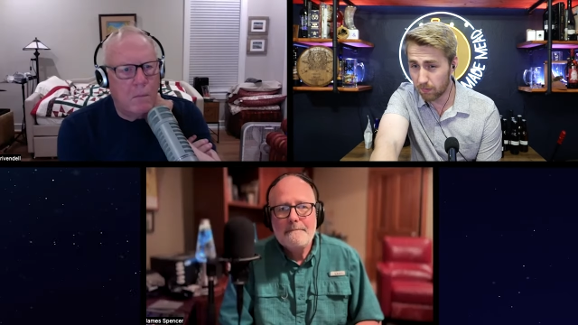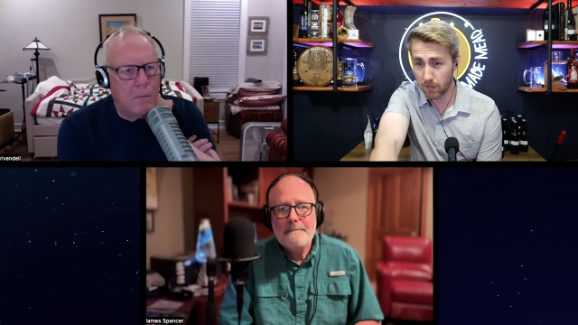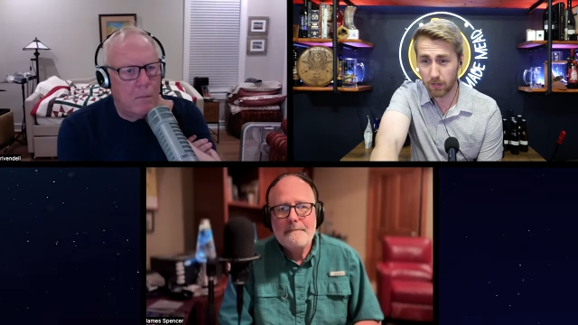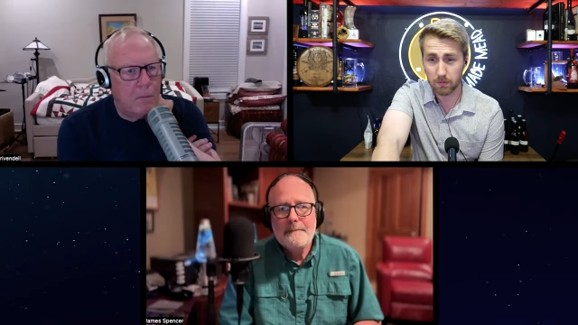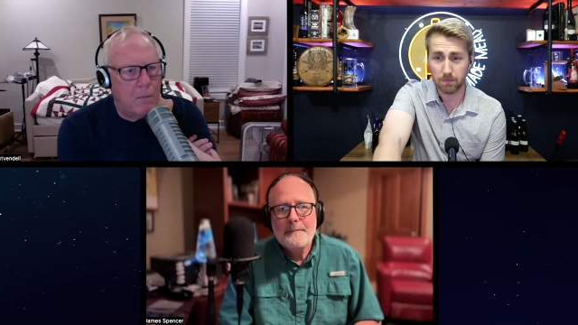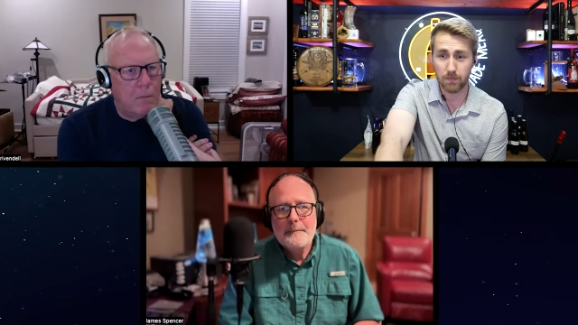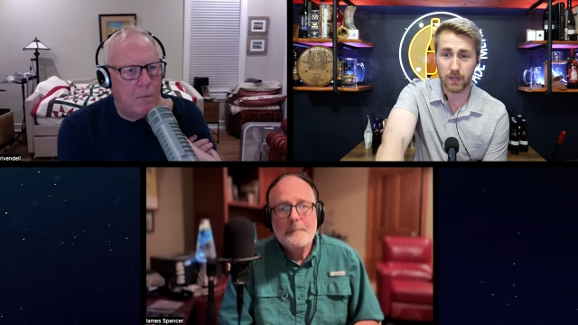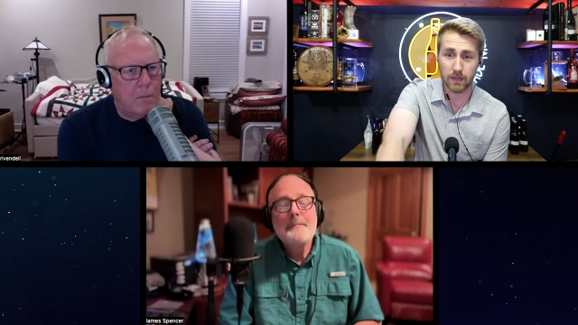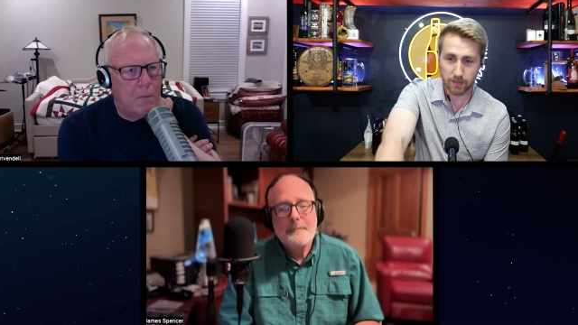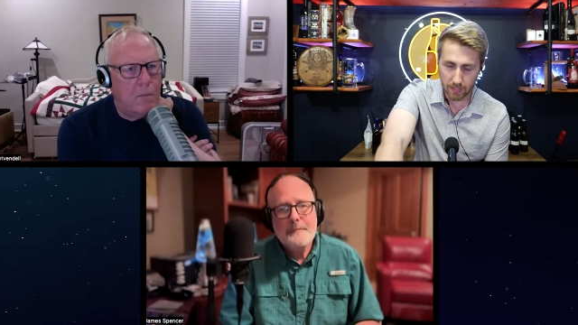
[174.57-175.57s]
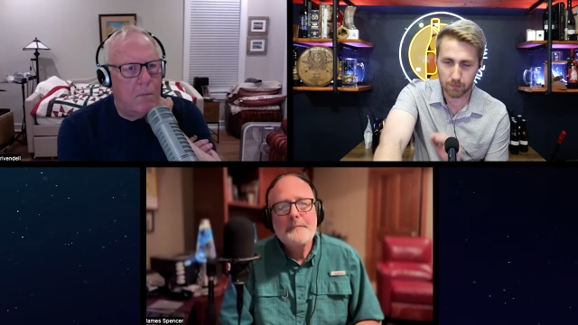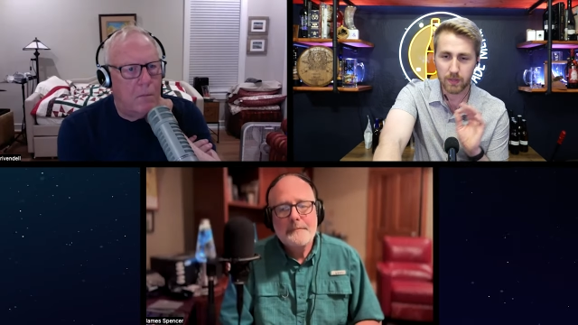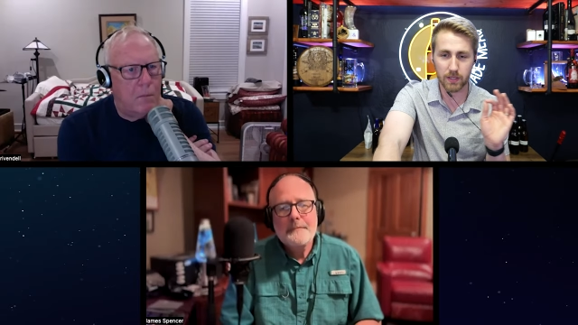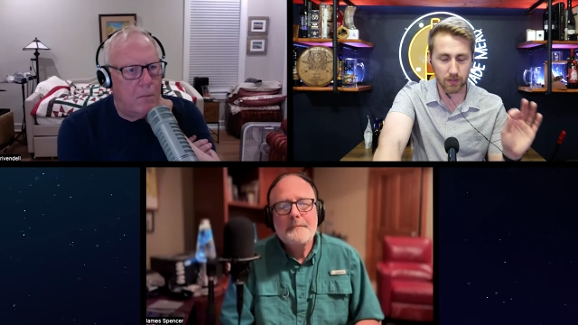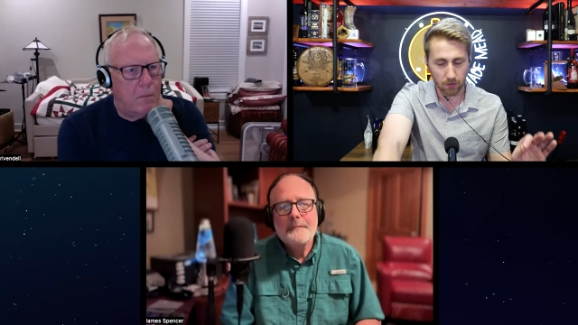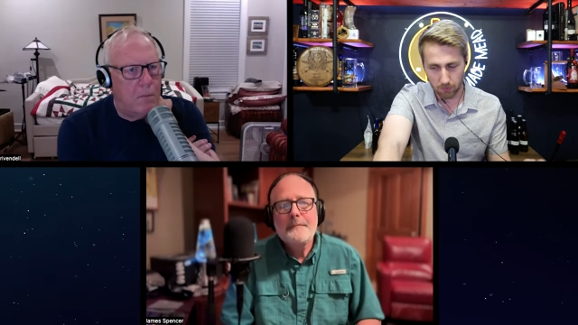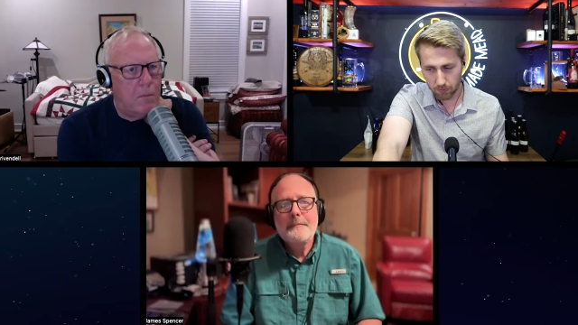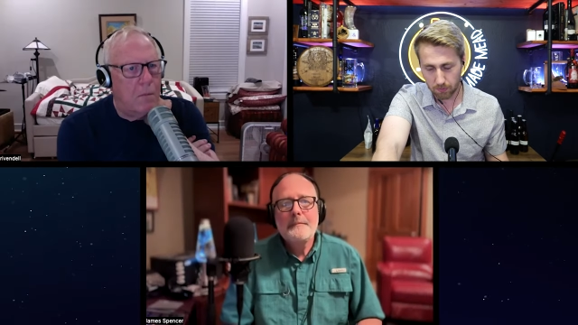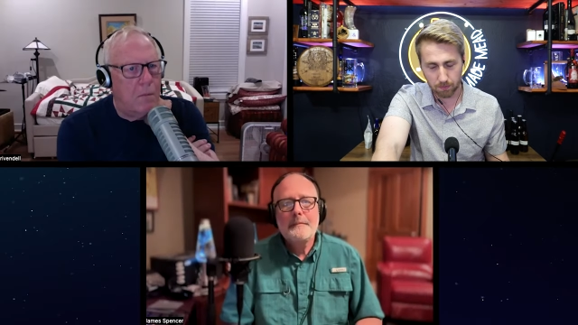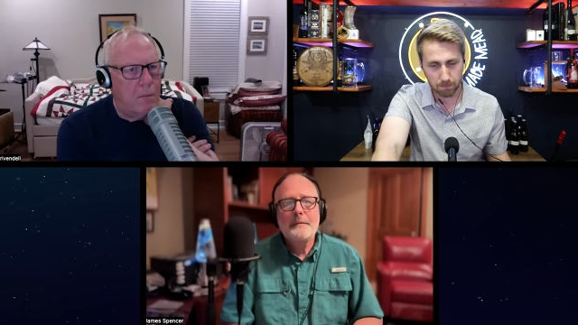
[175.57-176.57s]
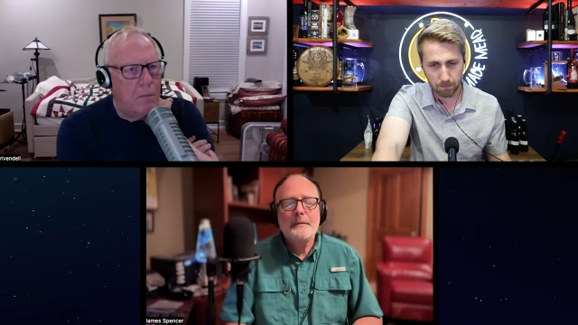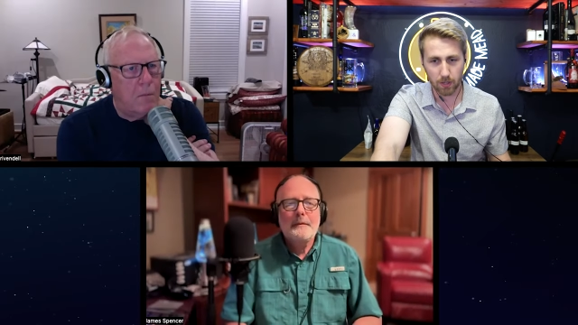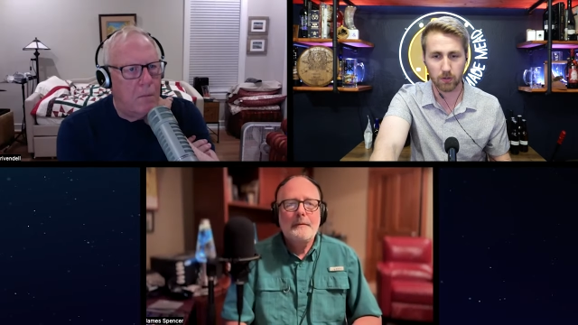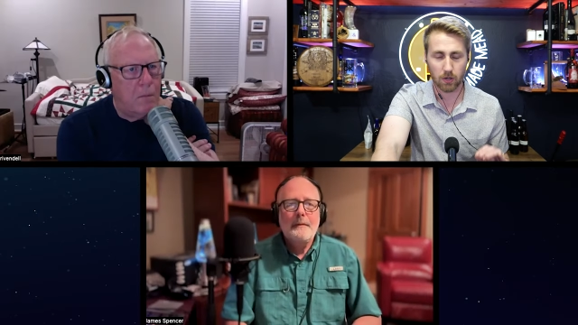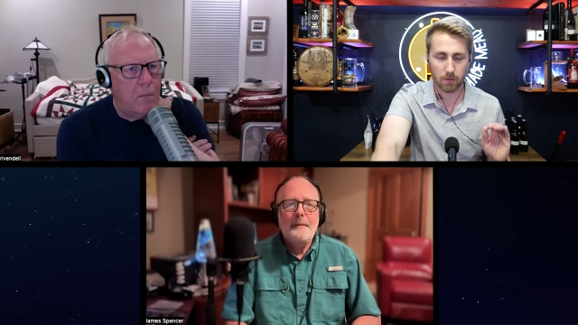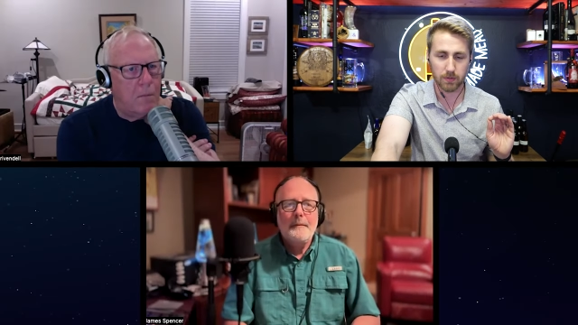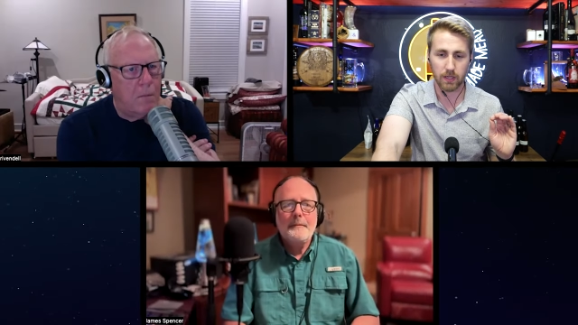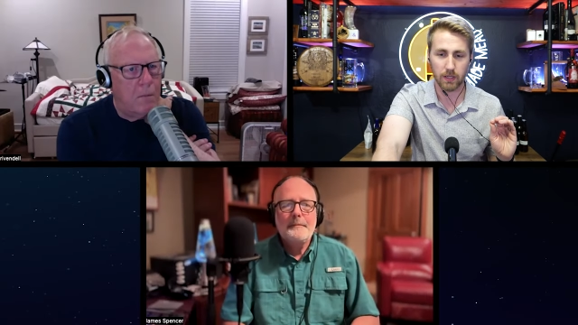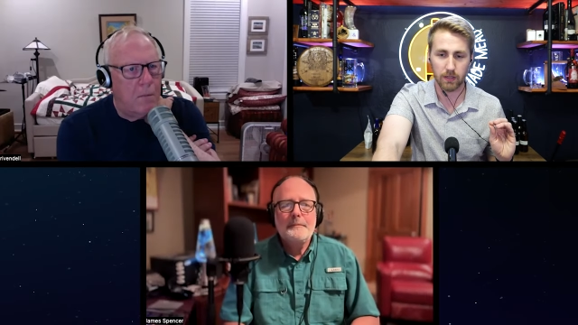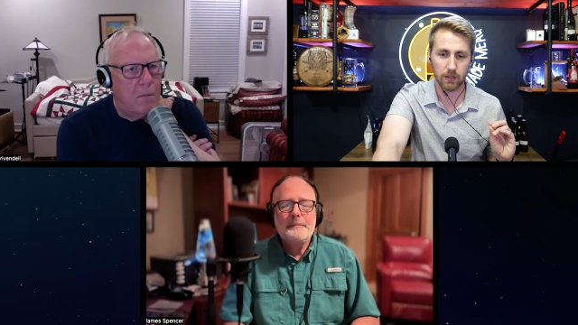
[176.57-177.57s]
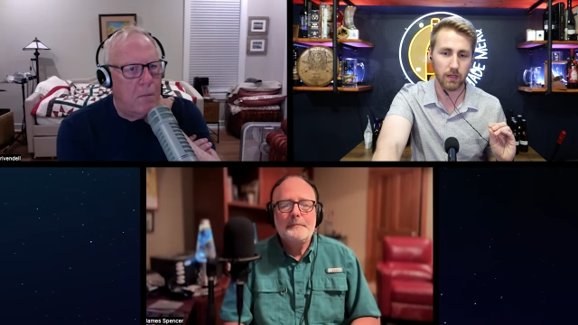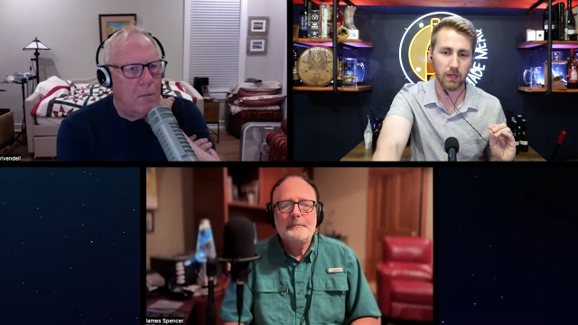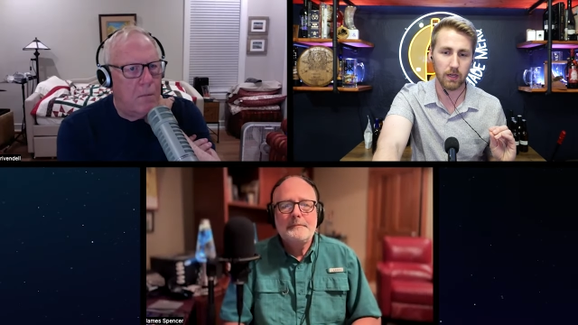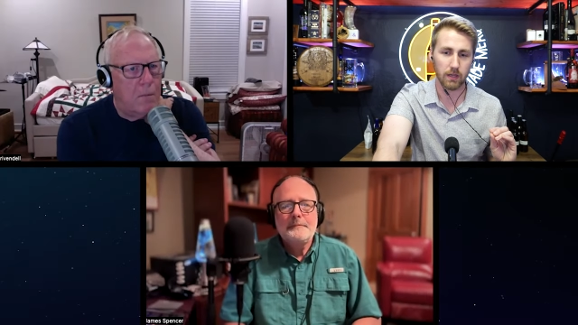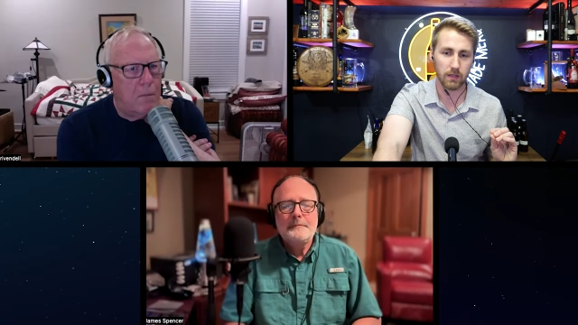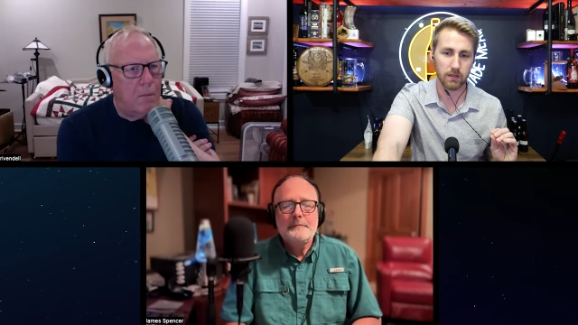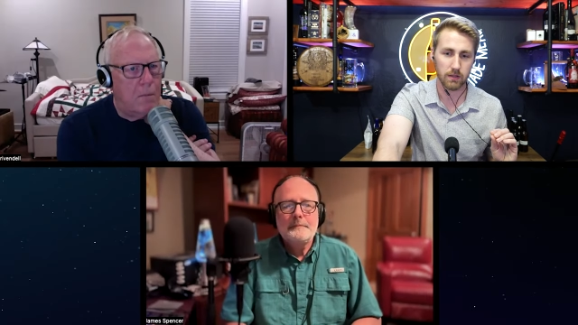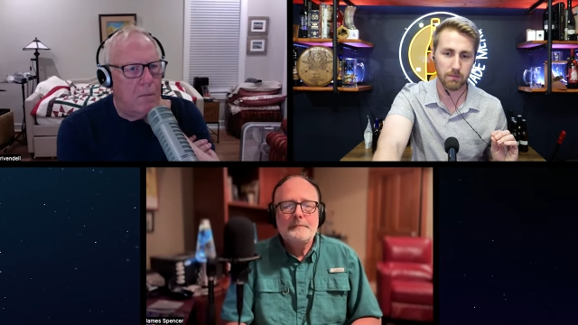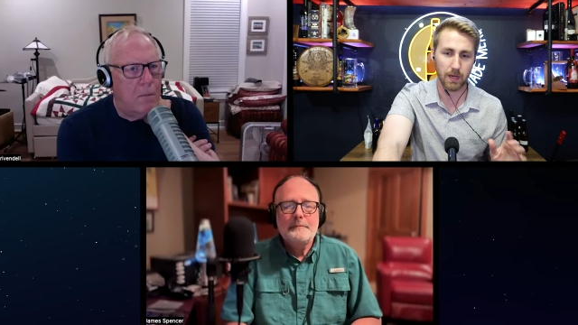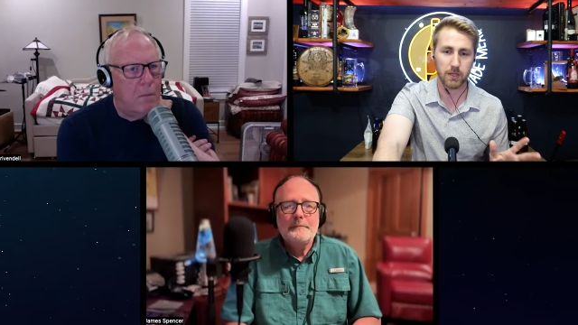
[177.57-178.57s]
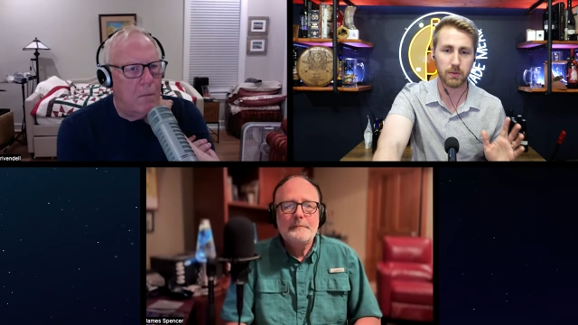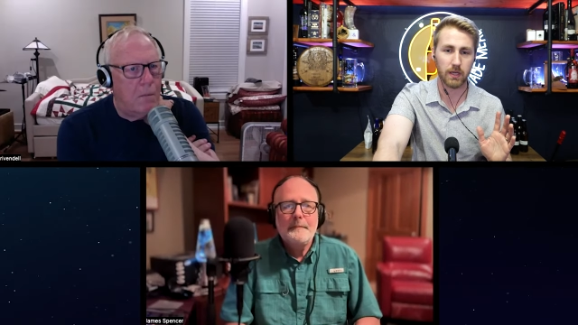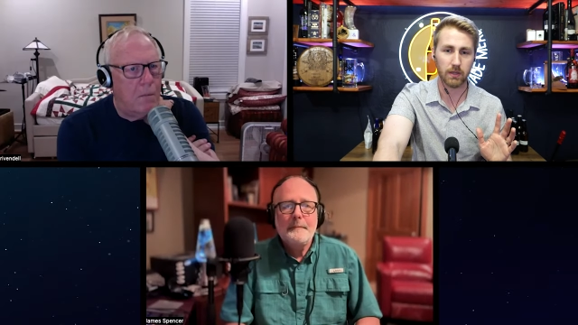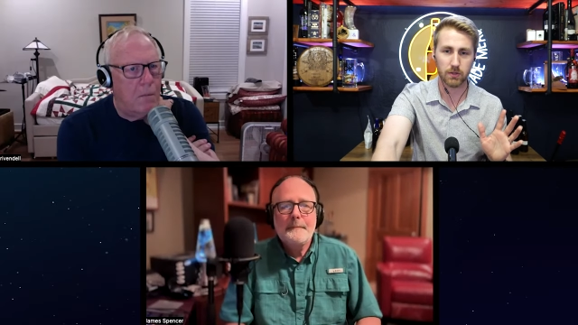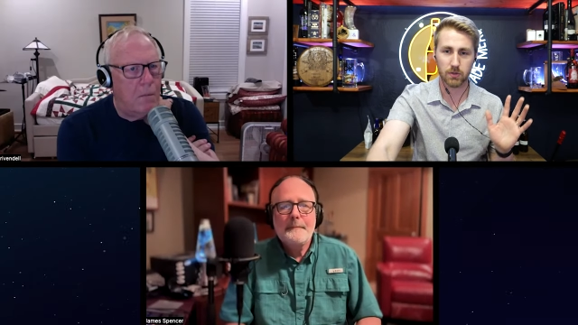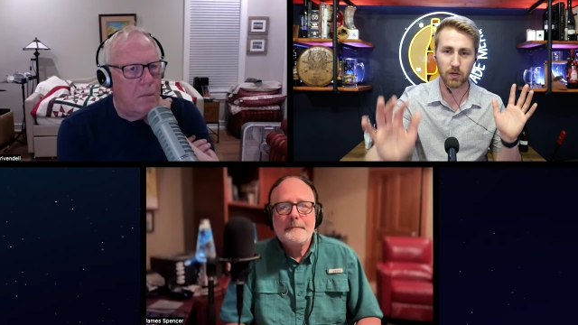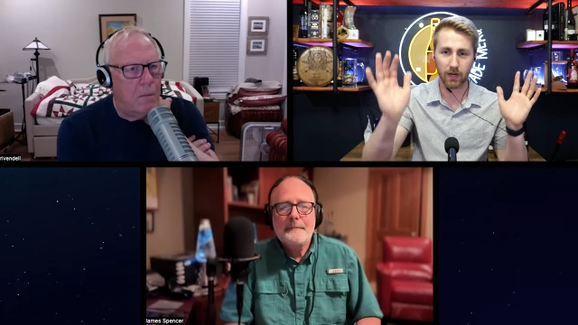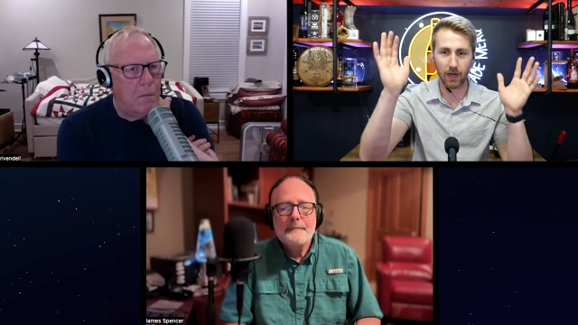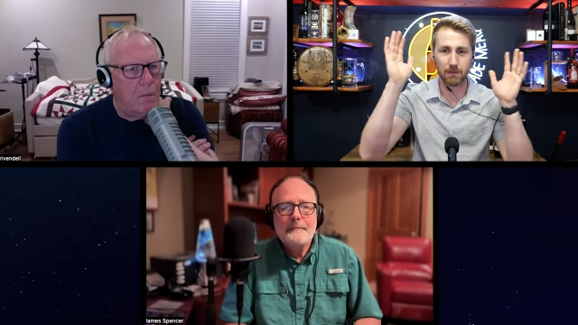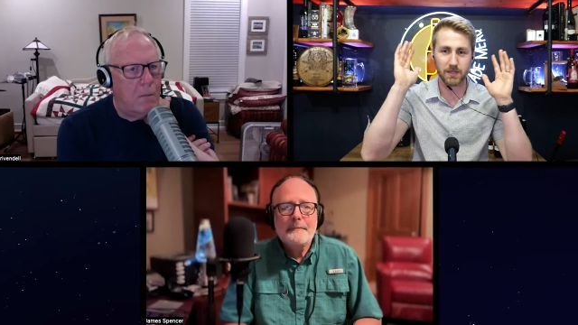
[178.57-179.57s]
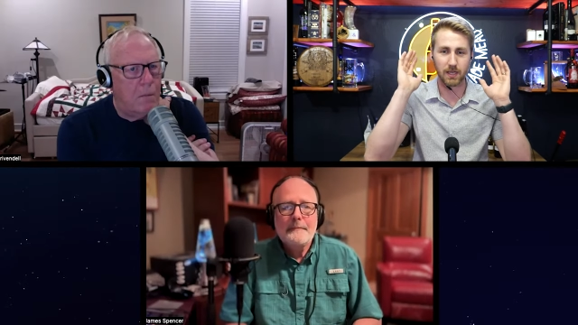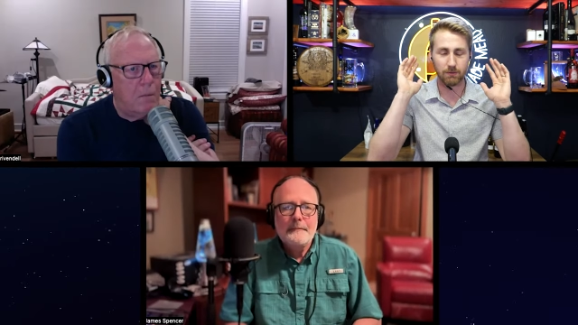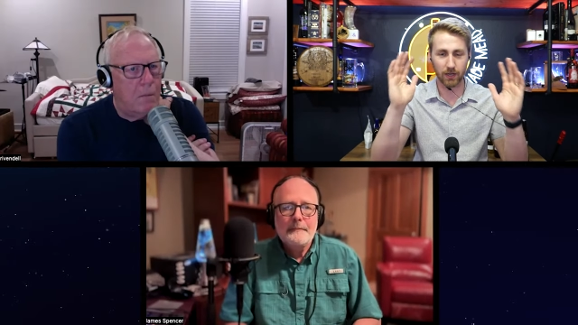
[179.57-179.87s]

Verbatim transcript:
Speaker 1: that realm. And then we did the whole bottle carbonating and back sweetening. So sorry, I missed that